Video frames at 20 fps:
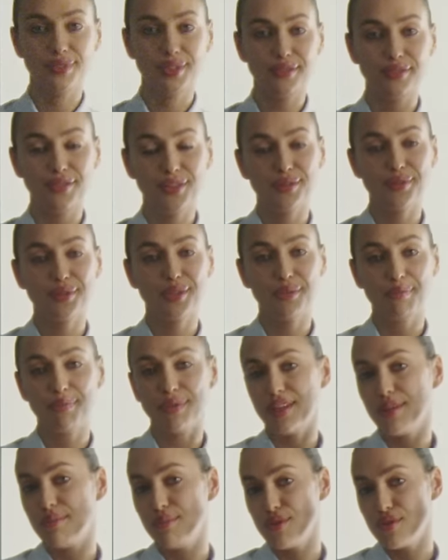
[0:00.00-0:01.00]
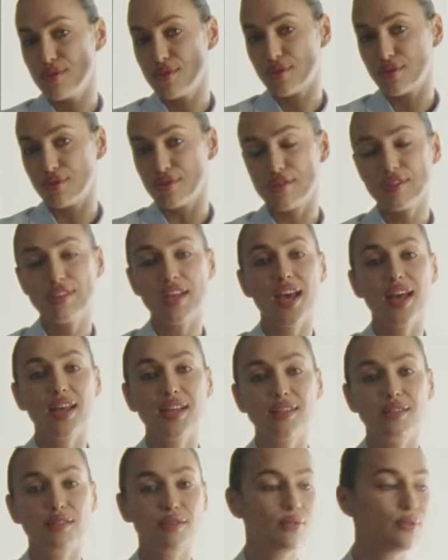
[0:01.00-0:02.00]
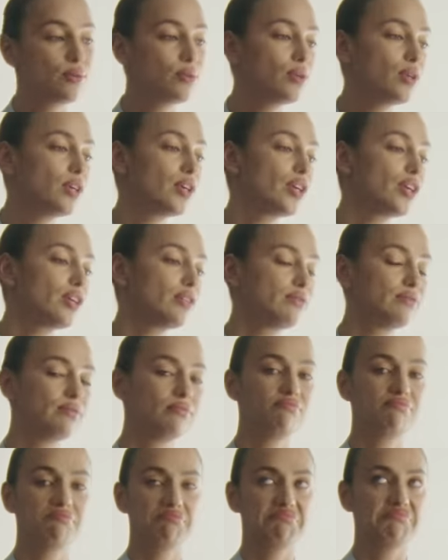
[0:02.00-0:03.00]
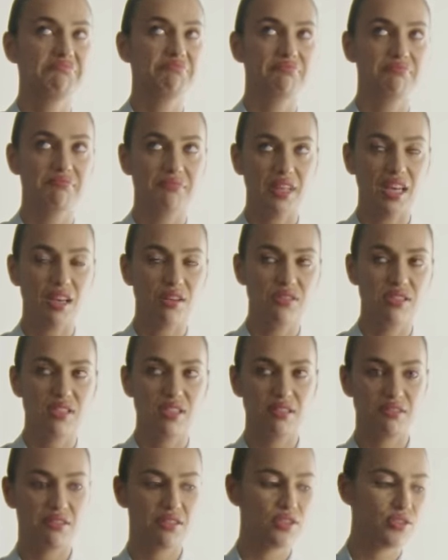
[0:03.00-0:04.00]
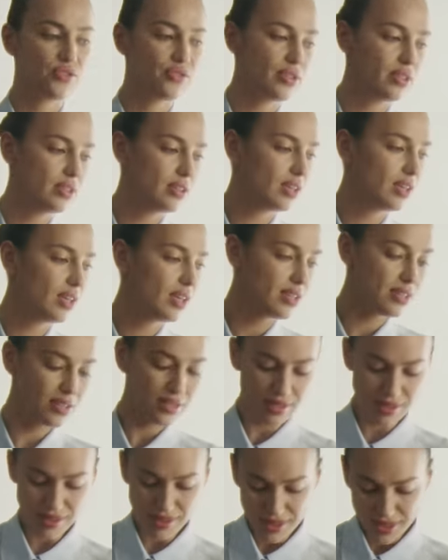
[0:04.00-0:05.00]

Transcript: if you want to play music on set or outside on the street, I guess.